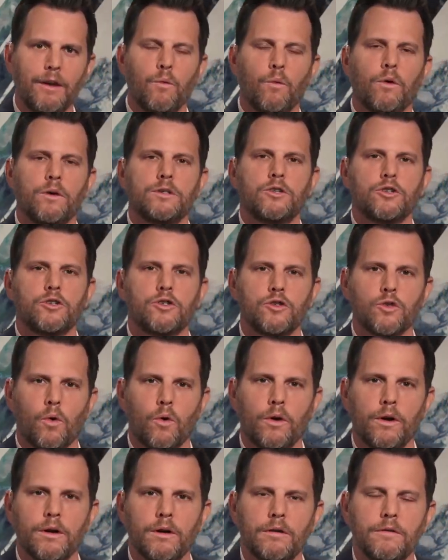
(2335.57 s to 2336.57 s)
it was
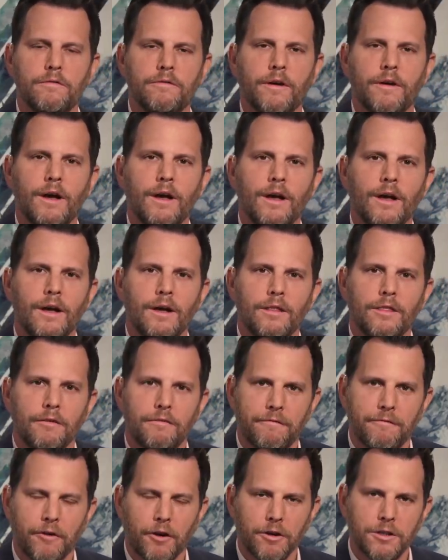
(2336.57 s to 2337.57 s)
sort of the
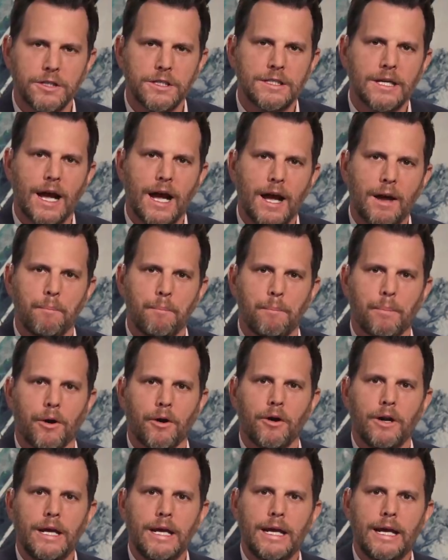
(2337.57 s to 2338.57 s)
first time
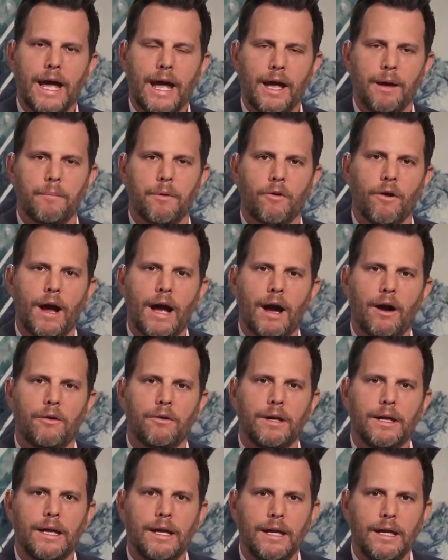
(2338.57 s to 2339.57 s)
Bernie came
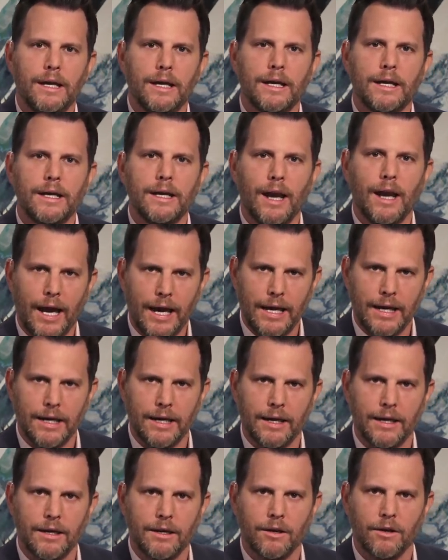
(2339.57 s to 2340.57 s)
around, he
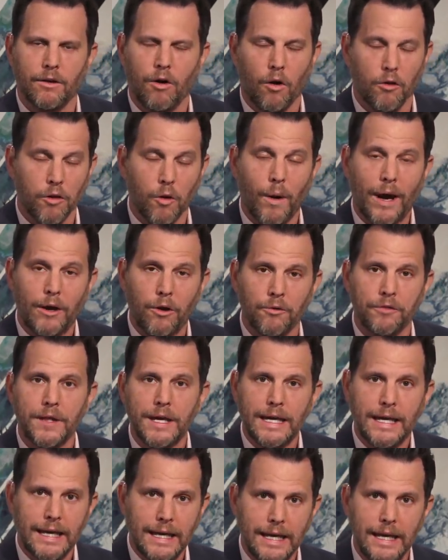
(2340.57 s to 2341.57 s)
ignited, although I don't
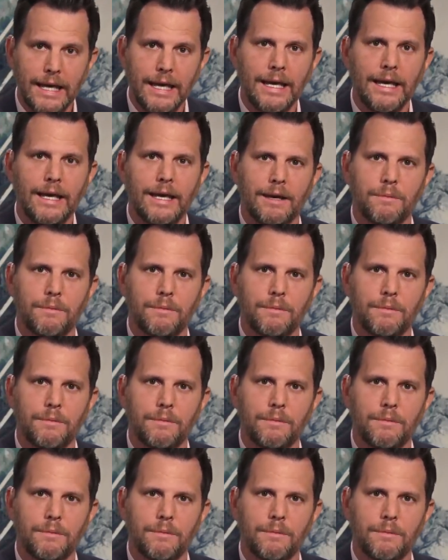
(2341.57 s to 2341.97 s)
think he